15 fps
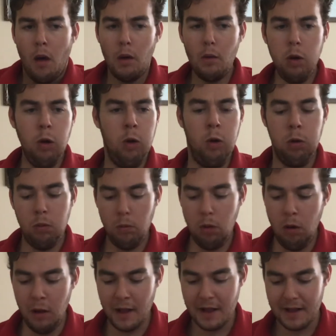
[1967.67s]

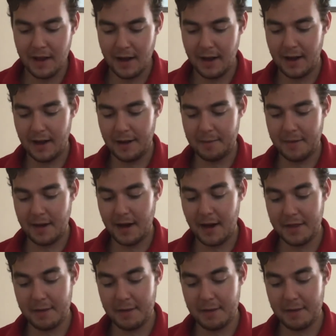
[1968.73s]
on